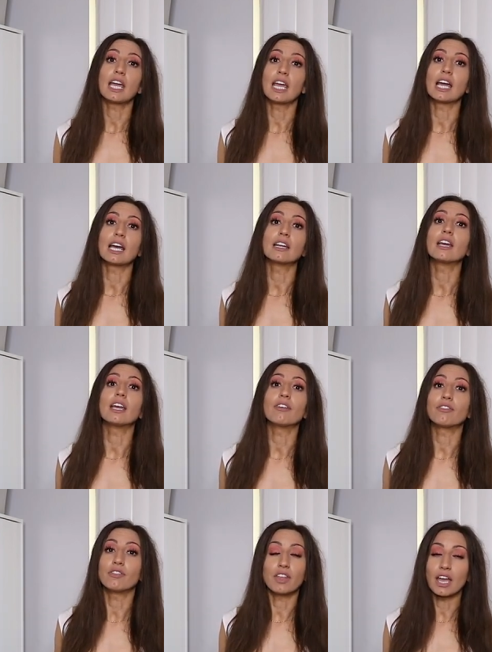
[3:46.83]
And
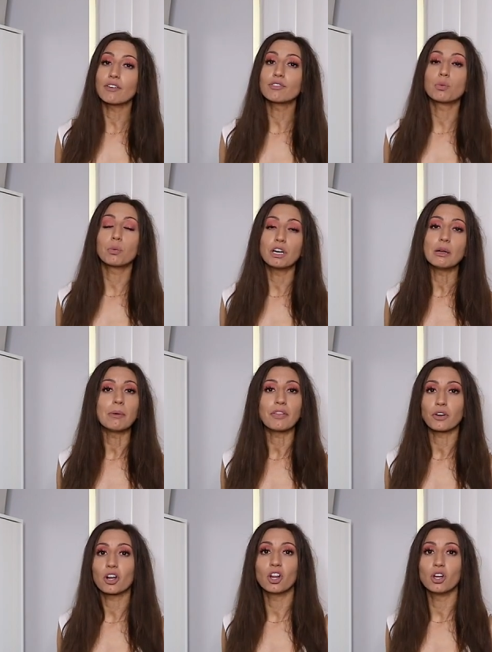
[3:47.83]
if they have to worry
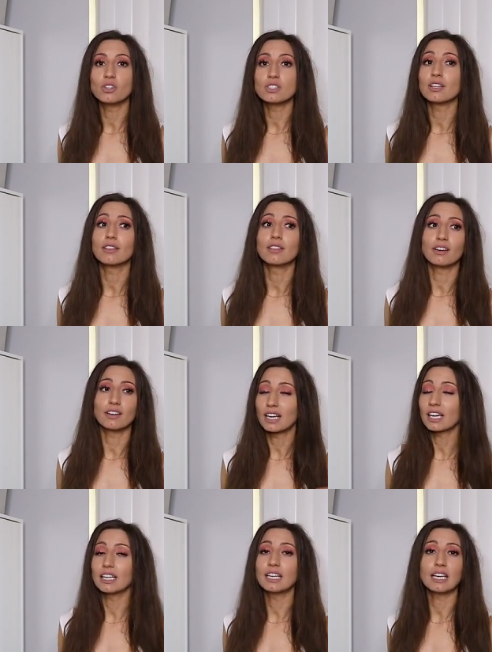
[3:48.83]
about their clothes, they're
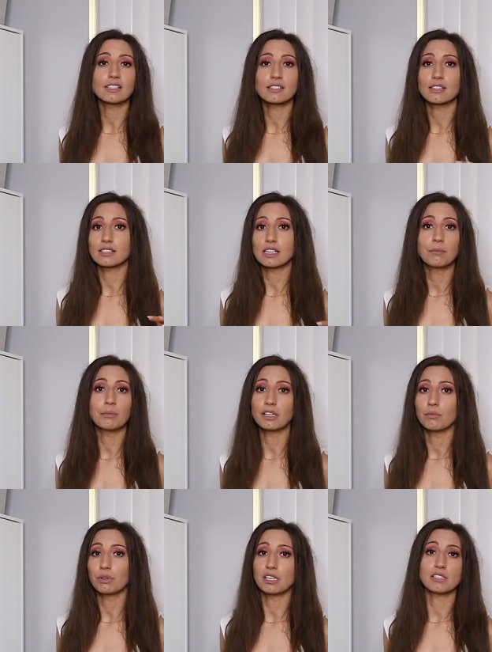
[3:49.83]
not going to get to the 10
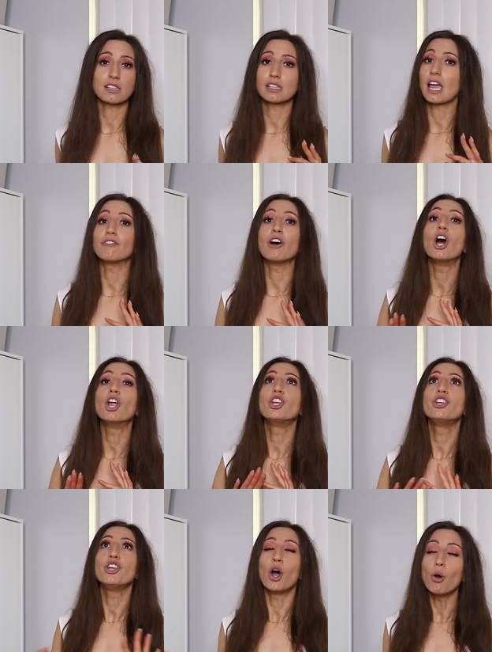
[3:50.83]
million places. They have
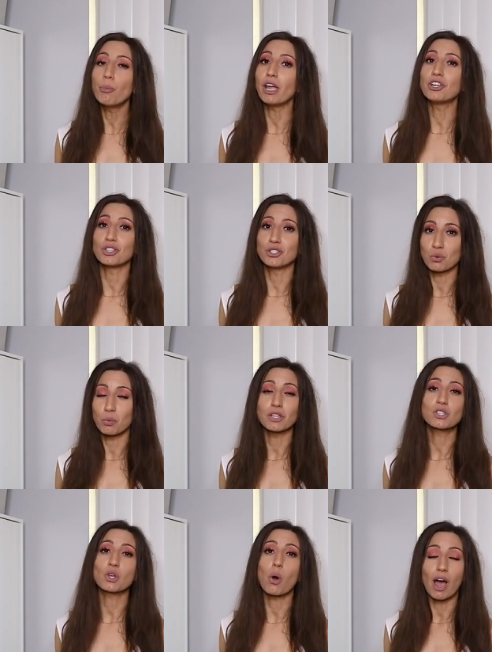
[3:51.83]
no patience
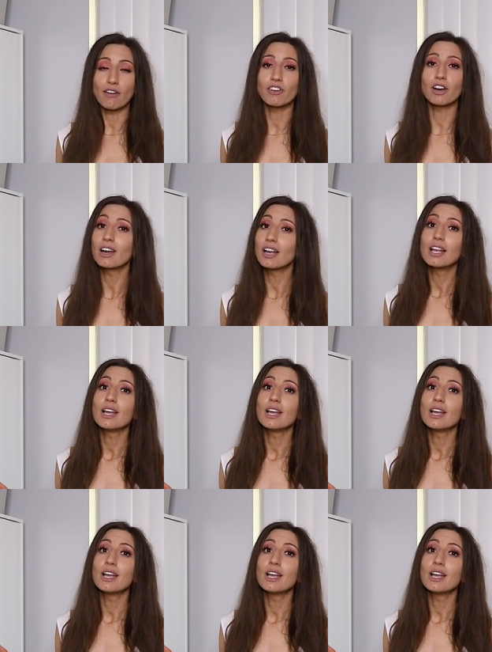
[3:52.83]
whatsoever